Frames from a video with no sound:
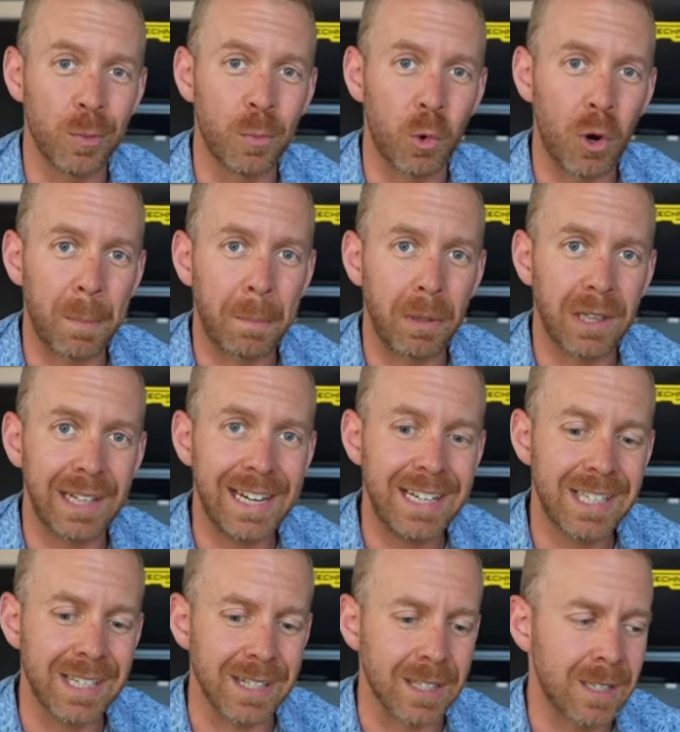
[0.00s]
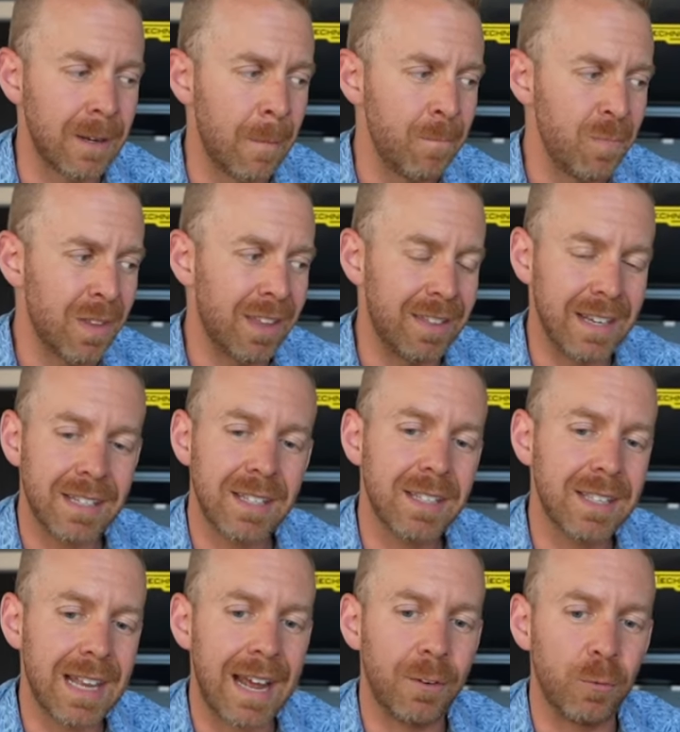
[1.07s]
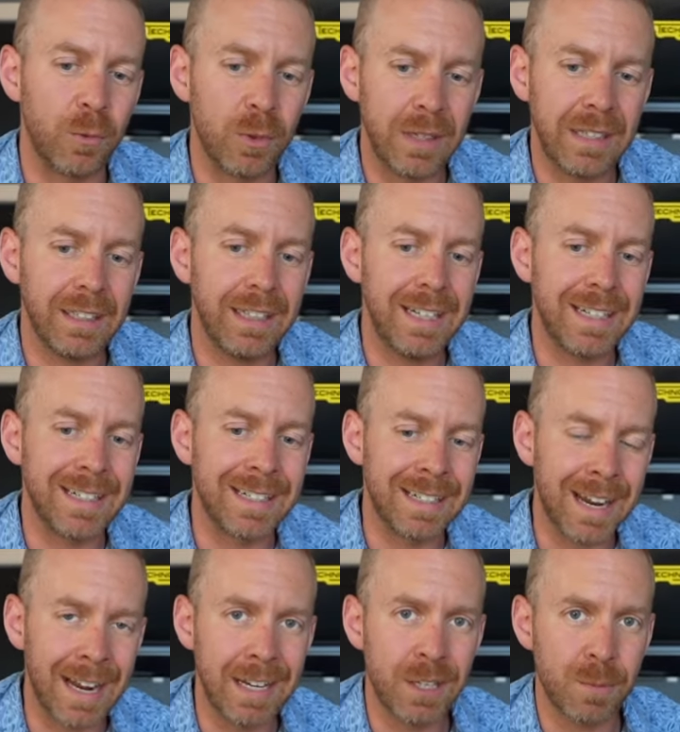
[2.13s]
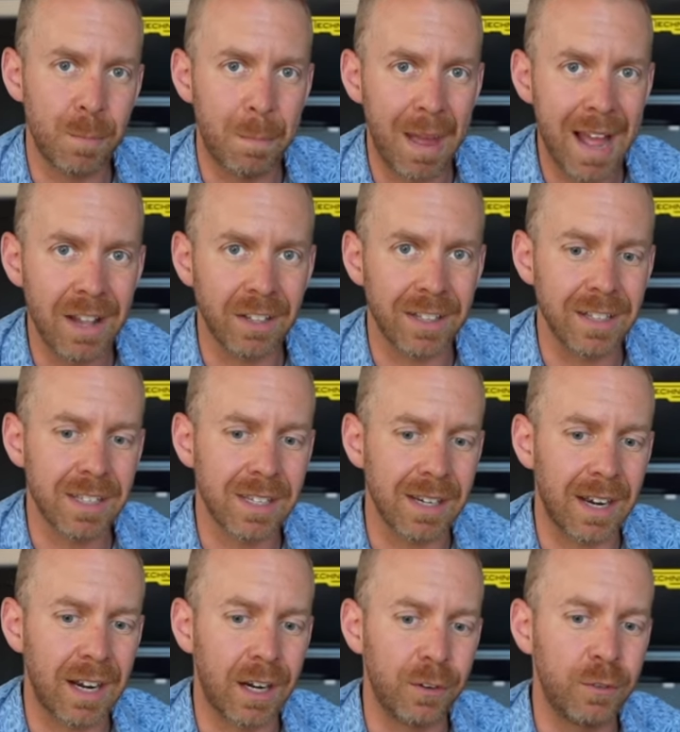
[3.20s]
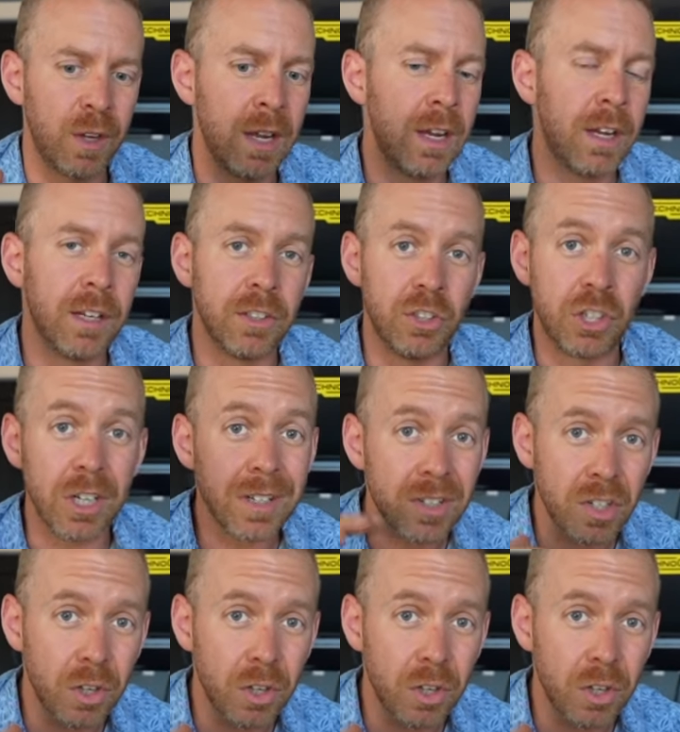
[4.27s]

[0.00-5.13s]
more places. This is that really nice balance of just